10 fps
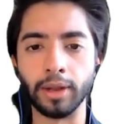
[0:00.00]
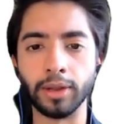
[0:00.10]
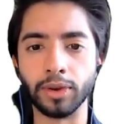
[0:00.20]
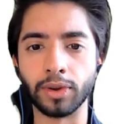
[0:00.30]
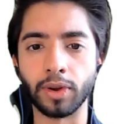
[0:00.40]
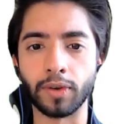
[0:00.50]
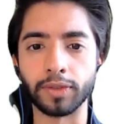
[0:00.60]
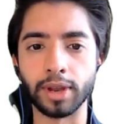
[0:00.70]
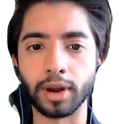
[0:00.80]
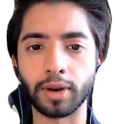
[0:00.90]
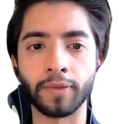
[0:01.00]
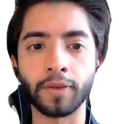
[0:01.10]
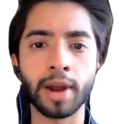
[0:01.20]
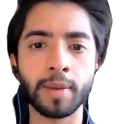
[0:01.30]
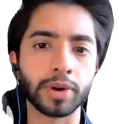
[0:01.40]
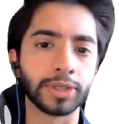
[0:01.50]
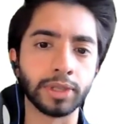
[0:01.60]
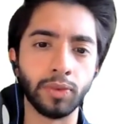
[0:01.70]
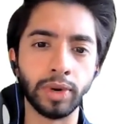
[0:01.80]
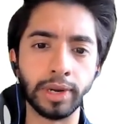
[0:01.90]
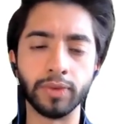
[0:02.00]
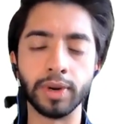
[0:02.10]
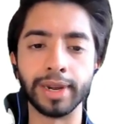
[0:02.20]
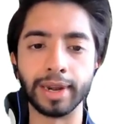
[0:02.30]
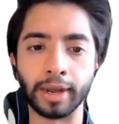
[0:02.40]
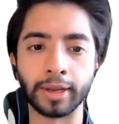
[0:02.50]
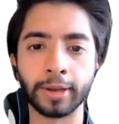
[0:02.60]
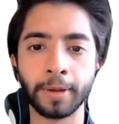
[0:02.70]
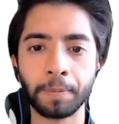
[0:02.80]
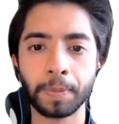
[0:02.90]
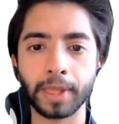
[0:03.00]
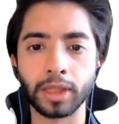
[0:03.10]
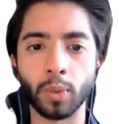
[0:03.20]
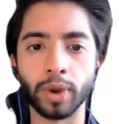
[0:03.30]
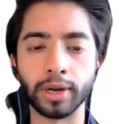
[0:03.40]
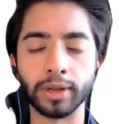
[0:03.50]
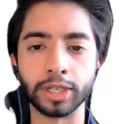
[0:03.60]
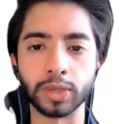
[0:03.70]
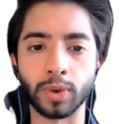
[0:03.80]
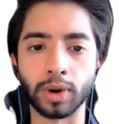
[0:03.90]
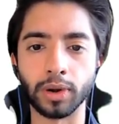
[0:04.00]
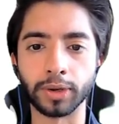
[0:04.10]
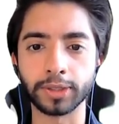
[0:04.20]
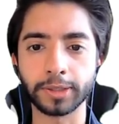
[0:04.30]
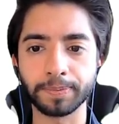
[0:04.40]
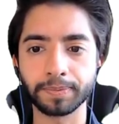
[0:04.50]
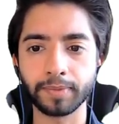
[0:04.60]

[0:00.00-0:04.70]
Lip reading: look of the aircraft. I personally really like the way this one looks.